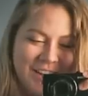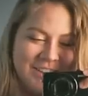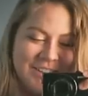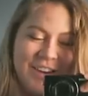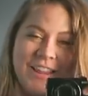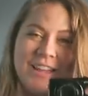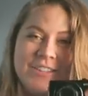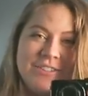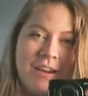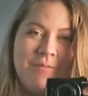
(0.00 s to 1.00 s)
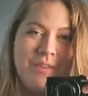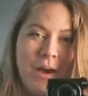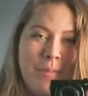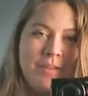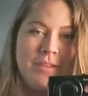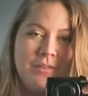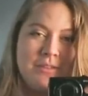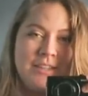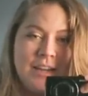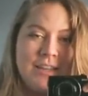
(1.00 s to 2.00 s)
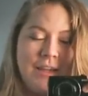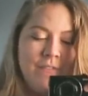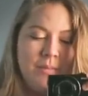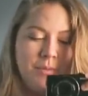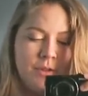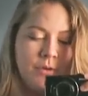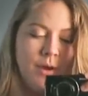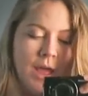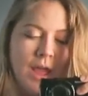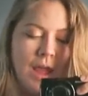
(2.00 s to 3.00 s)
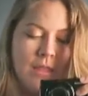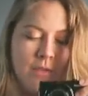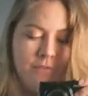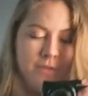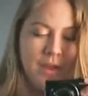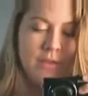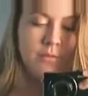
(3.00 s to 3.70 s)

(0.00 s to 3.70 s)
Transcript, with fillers: you guys know I like striped tops and this one's like a navy blue and the fit